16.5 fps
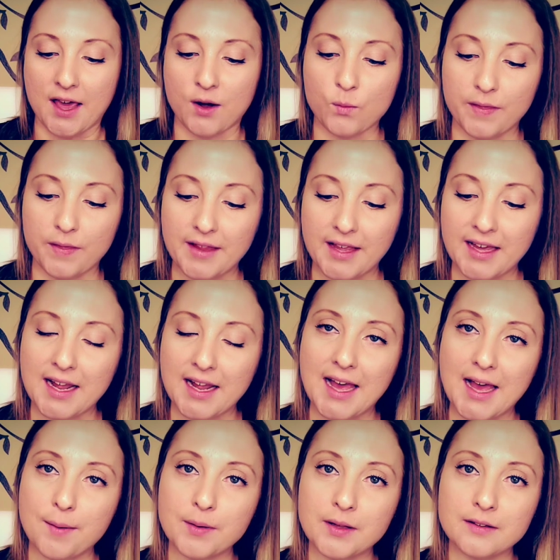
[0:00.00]
And when that
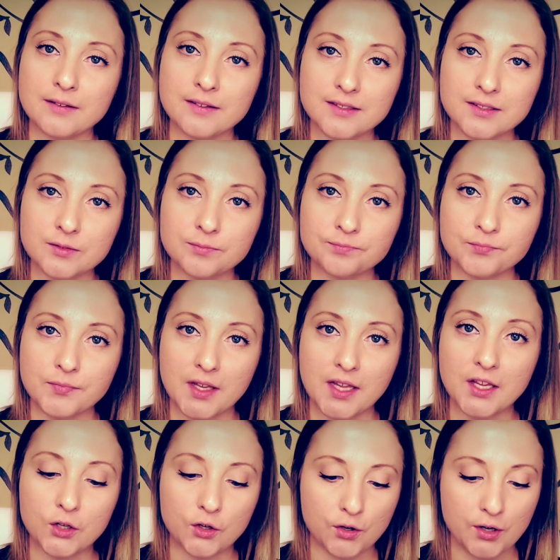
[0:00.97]
happens,
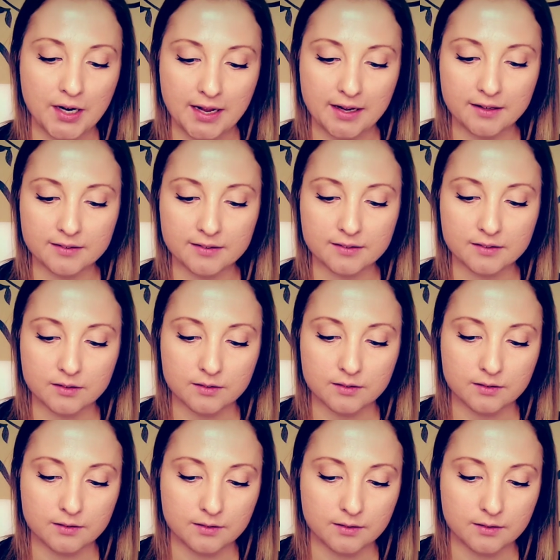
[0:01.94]
it creates